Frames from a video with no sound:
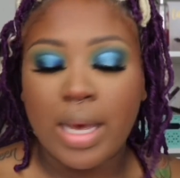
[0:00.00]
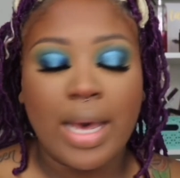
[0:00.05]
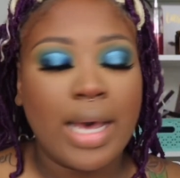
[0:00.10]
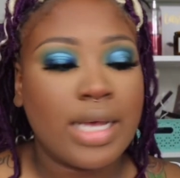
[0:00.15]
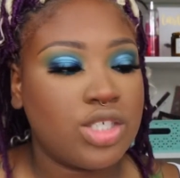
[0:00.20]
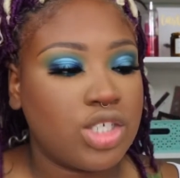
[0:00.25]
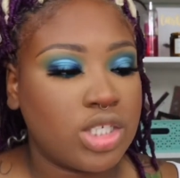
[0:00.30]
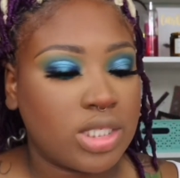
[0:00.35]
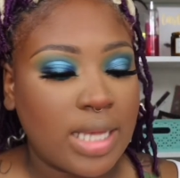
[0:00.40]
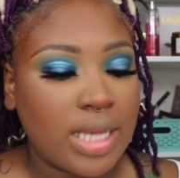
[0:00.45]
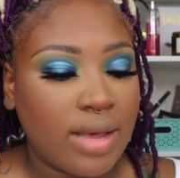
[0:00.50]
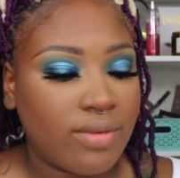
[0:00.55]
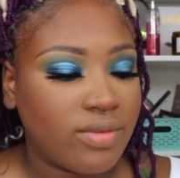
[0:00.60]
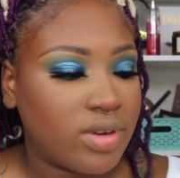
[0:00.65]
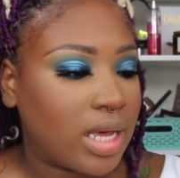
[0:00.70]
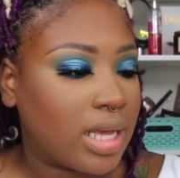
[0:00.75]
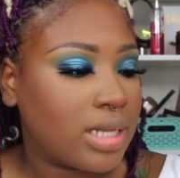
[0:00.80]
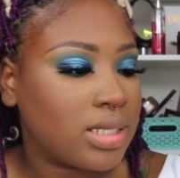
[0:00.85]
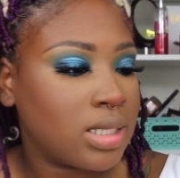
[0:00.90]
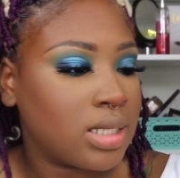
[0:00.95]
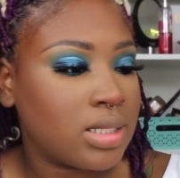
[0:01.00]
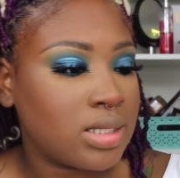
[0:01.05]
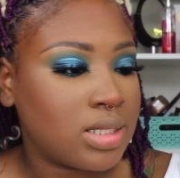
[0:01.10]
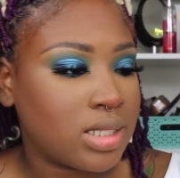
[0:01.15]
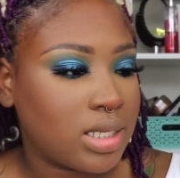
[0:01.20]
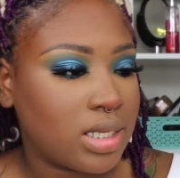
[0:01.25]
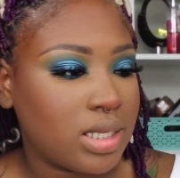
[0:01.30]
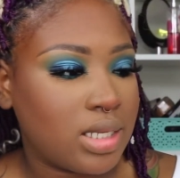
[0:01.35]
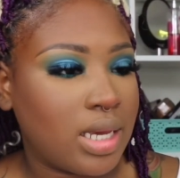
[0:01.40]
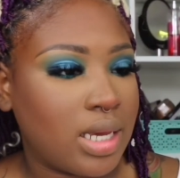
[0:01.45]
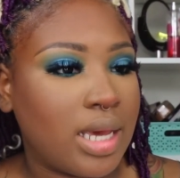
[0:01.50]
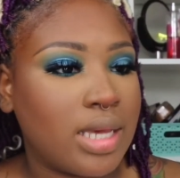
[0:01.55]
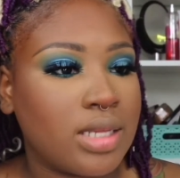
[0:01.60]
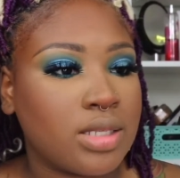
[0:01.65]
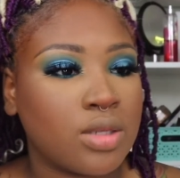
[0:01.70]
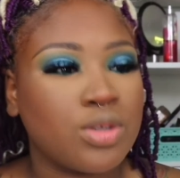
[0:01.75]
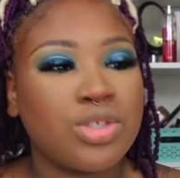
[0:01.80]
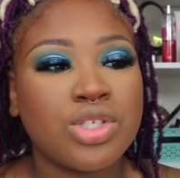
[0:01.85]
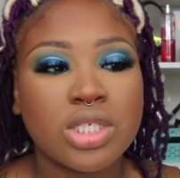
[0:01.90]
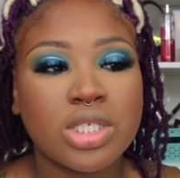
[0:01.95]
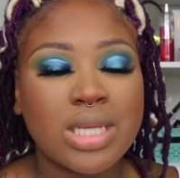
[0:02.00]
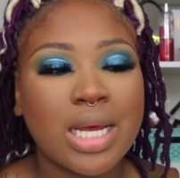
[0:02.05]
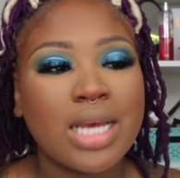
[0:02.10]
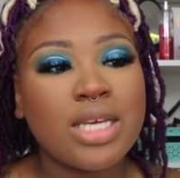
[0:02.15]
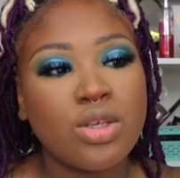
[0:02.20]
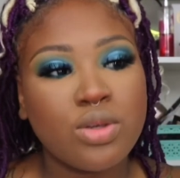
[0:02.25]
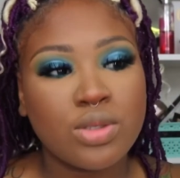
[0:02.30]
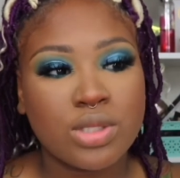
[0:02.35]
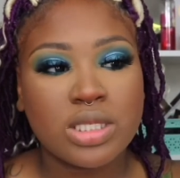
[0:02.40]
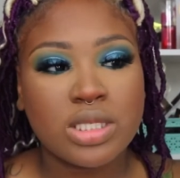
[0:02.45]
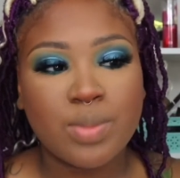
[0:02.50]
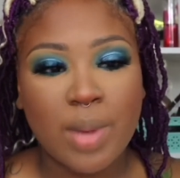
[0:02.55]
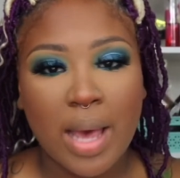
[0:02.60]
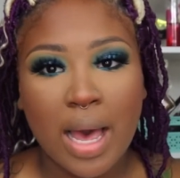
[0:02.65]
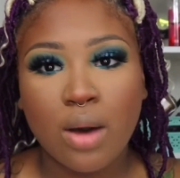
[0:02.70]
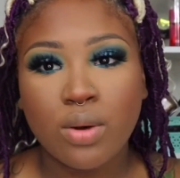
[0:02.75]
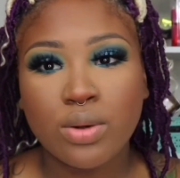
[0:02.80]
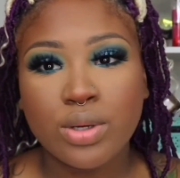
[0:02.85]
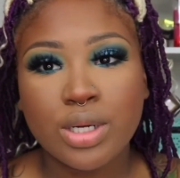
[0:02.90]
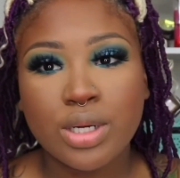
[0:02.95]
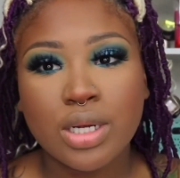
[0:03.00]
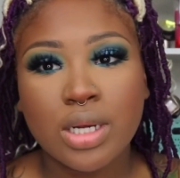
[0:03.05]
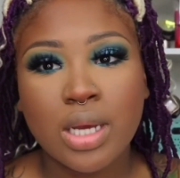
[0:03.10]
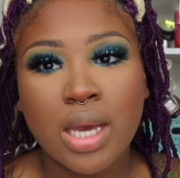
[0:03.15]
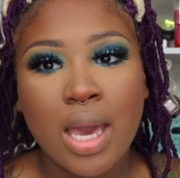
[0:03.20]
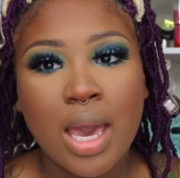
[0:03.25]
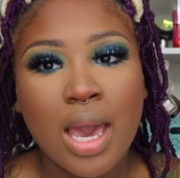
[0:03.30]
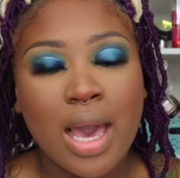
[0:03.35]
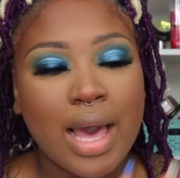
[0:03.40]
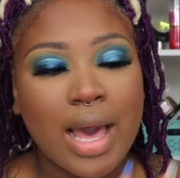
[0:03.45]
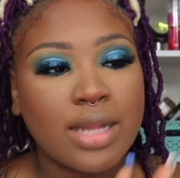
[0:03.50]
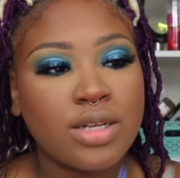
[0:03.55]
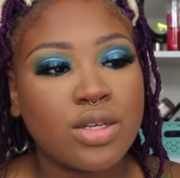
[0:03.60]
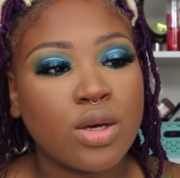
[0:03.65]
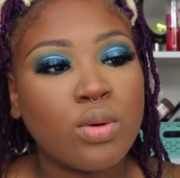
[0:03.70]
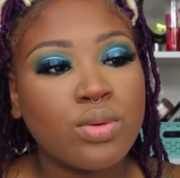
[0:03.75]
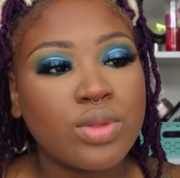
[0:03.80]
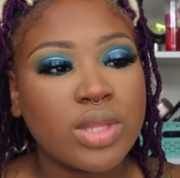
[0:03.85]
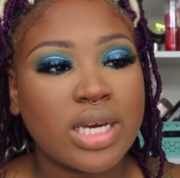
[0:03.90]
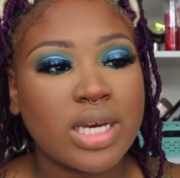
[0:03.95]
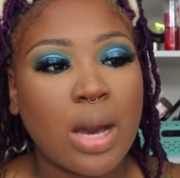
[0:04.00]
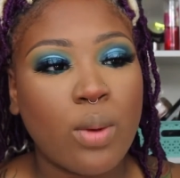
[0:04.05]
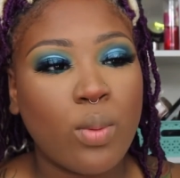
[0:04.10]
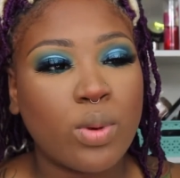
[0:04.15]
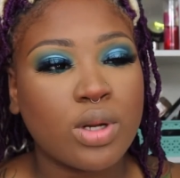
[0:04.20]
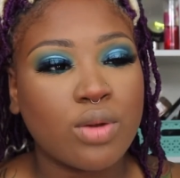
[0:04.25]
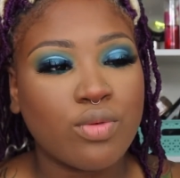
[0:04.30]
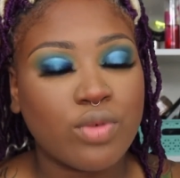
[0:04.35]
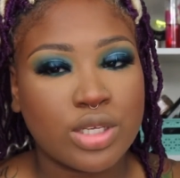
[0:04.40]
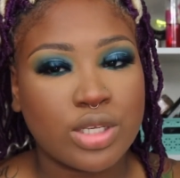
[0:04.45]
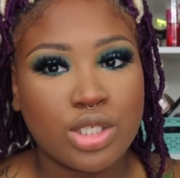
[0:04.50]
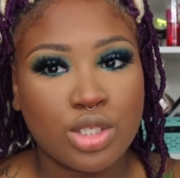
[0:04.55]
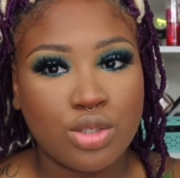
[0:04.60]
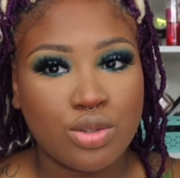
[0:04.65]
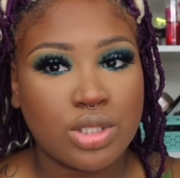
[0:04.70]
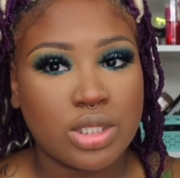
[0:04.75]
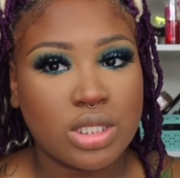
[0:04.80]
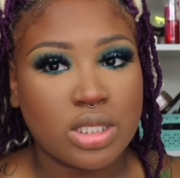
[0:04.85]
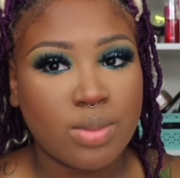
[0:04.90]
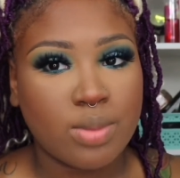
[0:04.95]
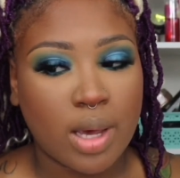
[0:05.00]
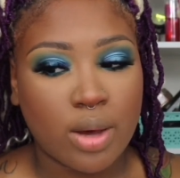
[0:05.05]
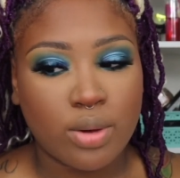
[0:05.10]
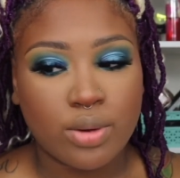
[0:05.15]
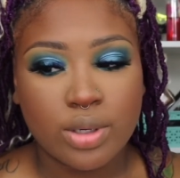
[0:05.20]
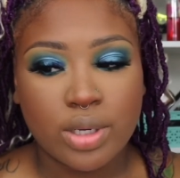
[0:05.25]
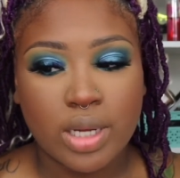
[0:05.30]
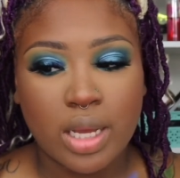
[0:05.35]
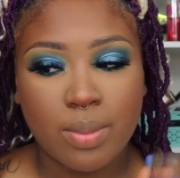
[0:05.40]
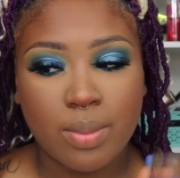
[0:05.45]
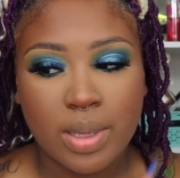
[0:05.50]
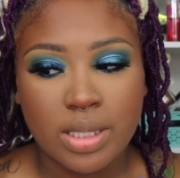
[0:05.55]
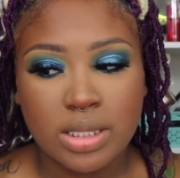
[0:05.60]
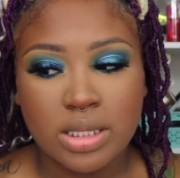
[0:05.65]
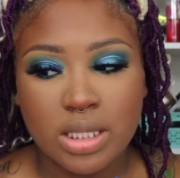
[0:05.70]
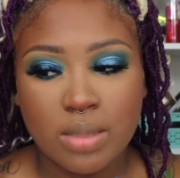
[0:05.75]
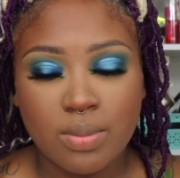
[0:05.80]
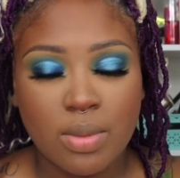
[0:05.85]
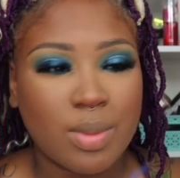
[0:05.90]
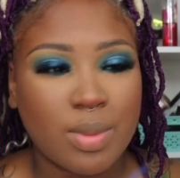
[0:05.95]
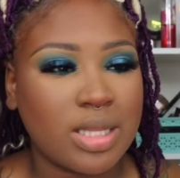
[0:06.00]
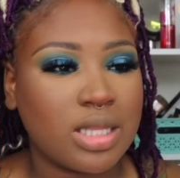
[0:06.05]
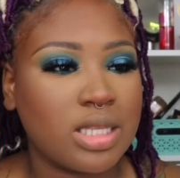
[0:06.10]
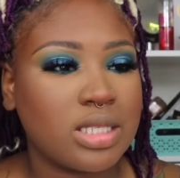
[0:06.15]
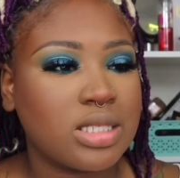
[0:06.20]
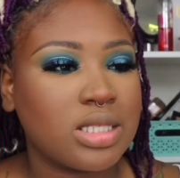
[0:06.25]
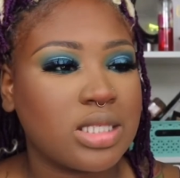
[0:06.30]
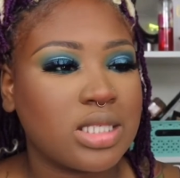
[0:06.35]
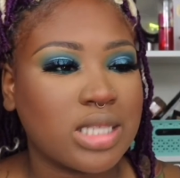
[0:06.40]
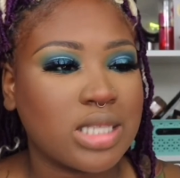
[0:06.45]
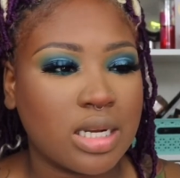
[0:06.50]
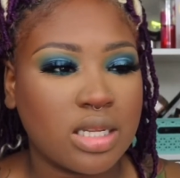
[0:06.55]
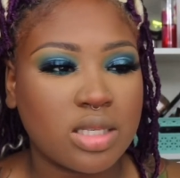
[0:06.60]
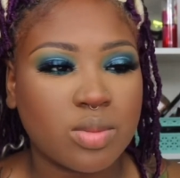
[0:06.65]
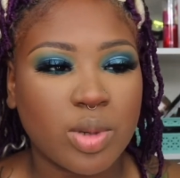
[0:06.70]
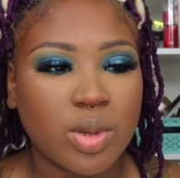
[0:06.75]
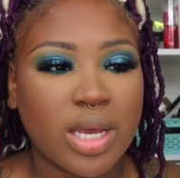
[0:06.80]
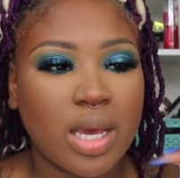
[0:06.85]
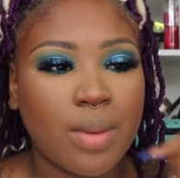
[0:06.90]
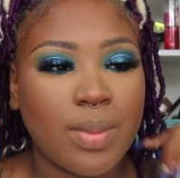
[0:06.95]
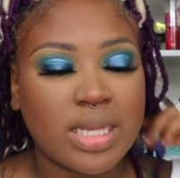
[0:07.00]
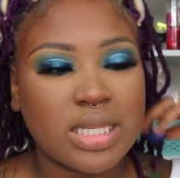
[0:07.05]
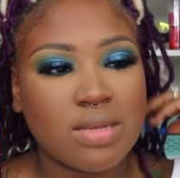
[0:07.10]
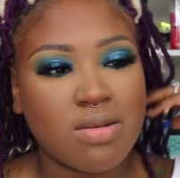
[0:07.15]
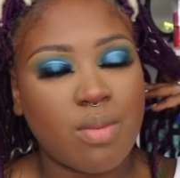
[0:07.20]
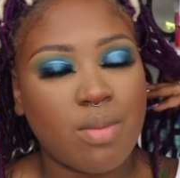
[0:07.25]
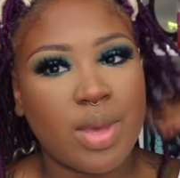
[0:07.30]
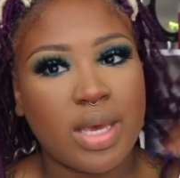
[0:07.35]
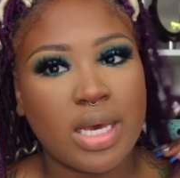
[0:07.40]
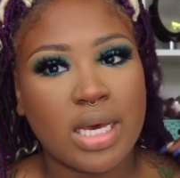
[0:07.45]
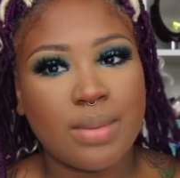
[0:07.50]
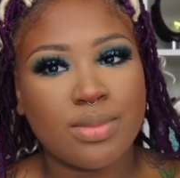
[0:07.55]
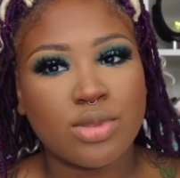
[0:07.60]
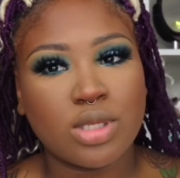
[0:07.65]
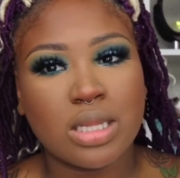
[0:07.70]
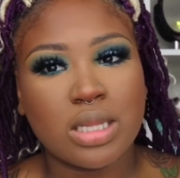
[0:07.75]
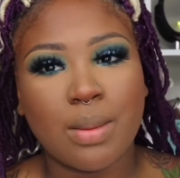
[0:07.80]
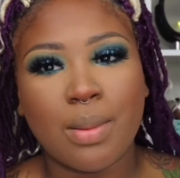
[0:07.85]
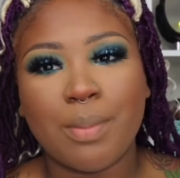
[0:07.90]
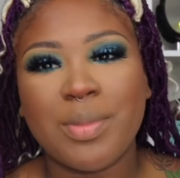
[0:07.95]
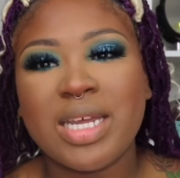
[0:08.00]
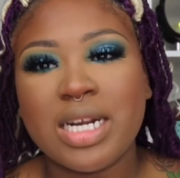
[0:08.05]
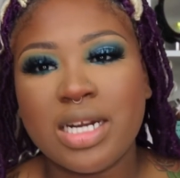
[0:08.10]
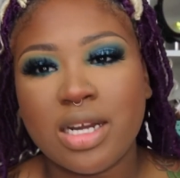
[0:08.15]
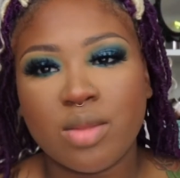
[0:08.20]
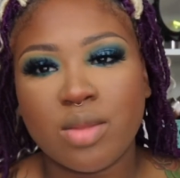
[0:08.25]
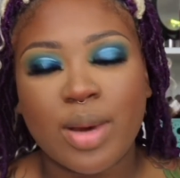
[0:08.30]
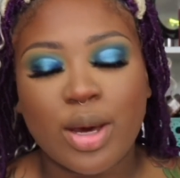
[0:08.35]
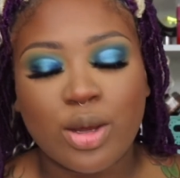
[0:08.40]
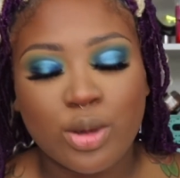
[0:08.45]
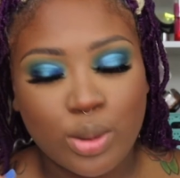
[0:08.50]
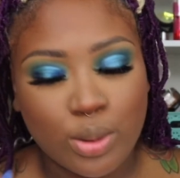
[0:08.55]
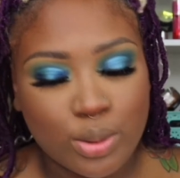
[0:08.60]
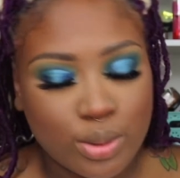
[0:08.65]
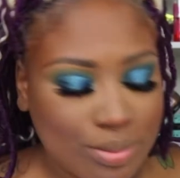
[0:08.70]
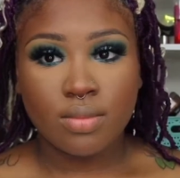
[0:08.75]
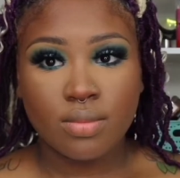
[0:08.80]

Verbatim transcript: I just have not done it yet. So should I use this powder? I don't think I want to risk using this powder and messing up. I mean, this setting spray and messing up my makeup. So I'm, not, I'm another powder. Hold on.